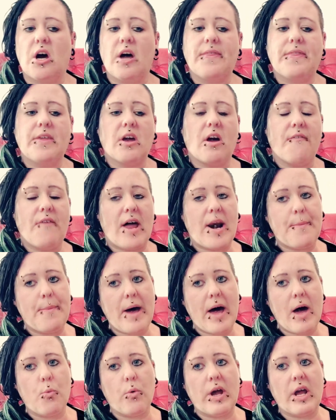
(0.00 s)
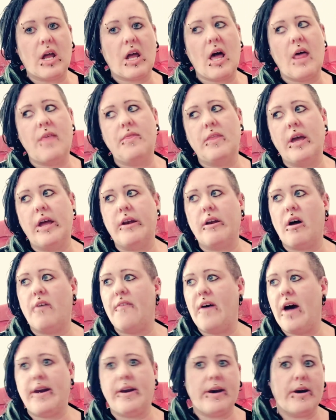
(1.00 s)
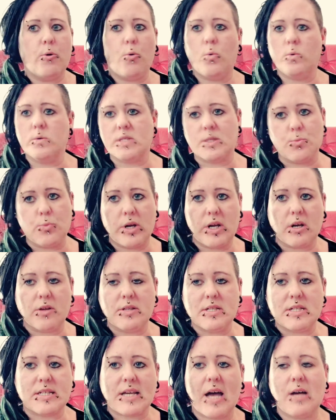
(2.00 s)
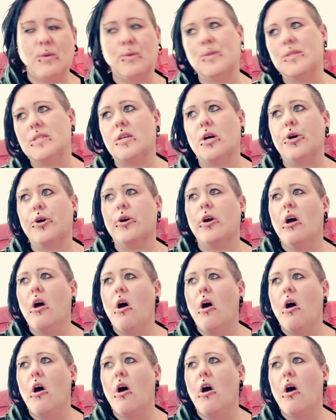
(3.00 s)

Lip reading: I think I've had a bad week and then I've had an awesome week on the scales. So